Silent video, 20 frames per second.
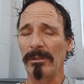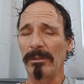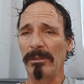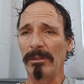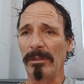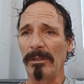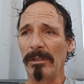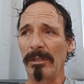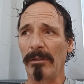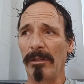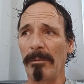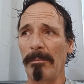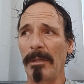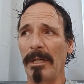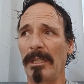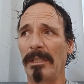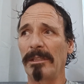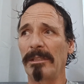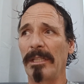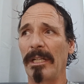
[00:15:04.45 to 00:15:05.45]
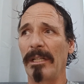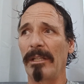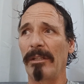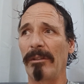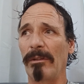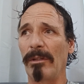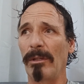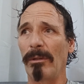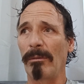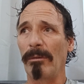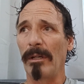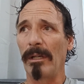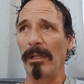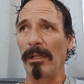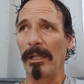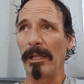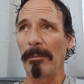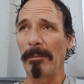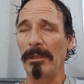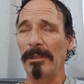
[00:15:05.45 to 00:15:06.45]
You know, everybody's got their own
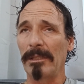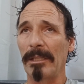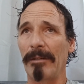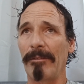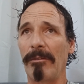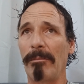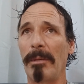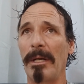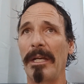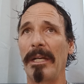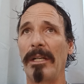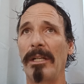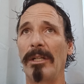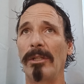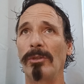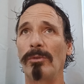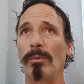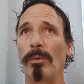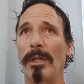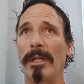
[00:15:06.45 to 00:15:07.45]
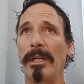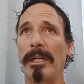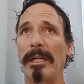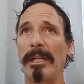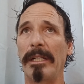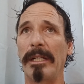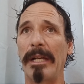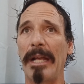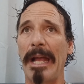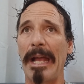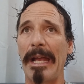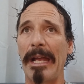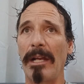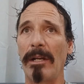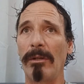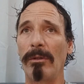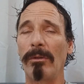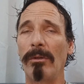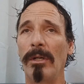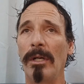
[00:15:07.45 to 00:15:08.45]
limits. Everybody knows what they can
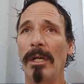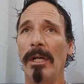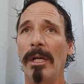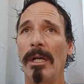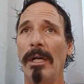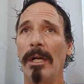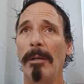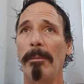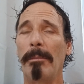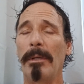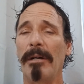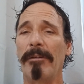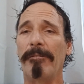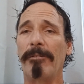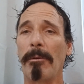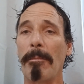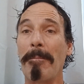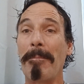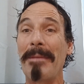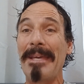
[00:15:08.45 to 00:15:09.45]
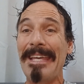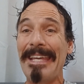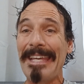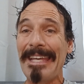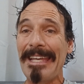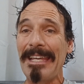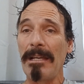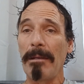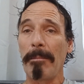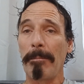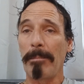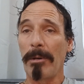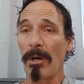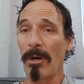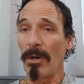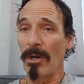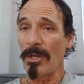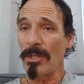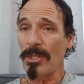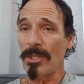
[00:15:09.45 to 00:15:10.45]
handle. But for me
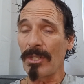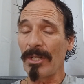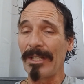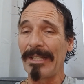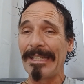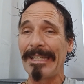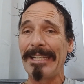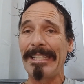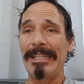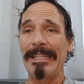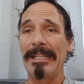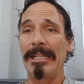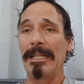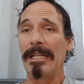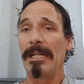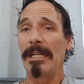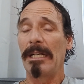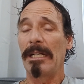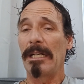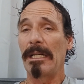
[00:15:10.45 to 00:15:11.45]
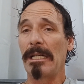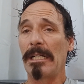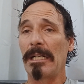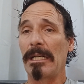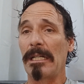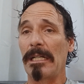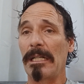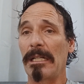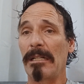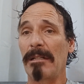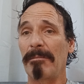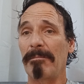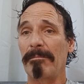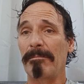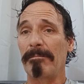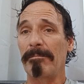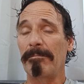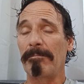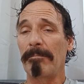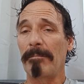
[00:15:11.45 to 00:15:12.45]
personally,
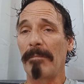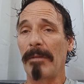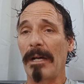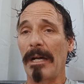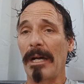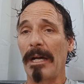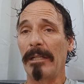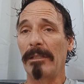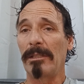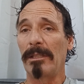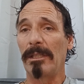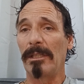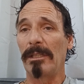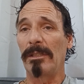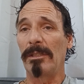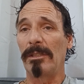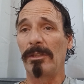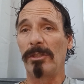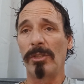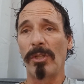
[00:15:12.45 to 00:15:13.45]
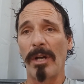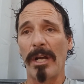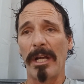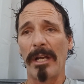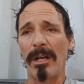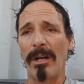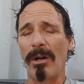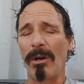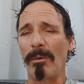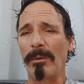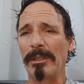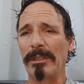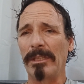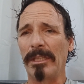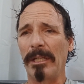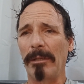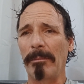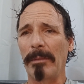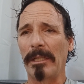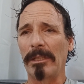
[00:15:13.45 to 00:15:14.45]
I try and always
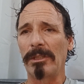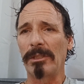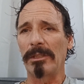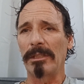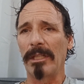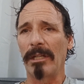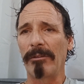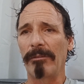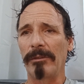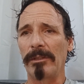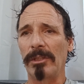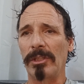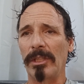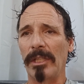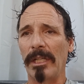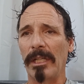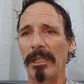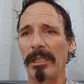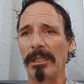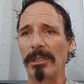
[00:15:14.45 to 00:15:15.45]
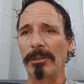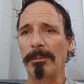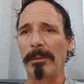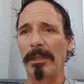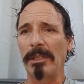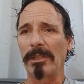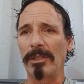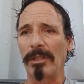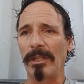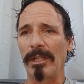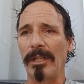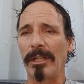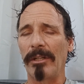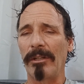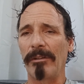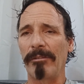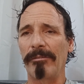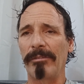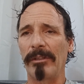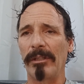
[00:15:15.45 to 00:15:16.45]
keep myself in check, especially
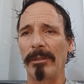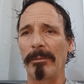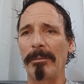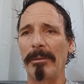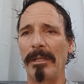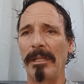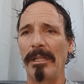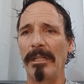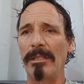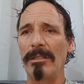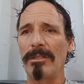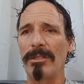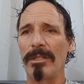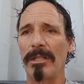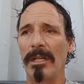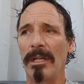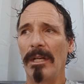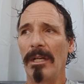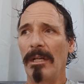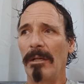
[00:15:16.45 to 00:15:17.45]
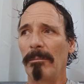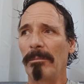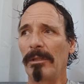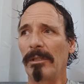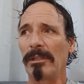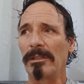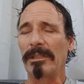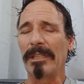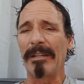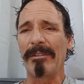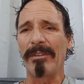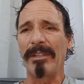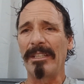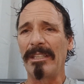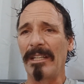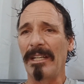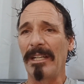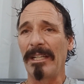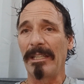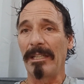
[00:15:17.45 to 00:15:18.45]
here in Philippines, because every
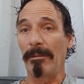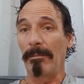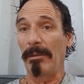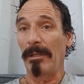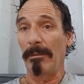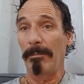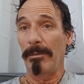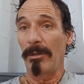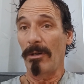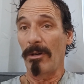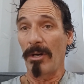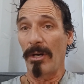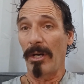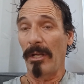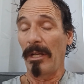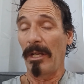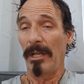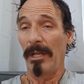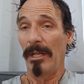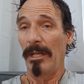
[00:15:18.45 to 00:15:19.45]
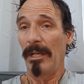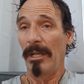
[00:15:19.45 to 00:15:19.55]
day can be a party.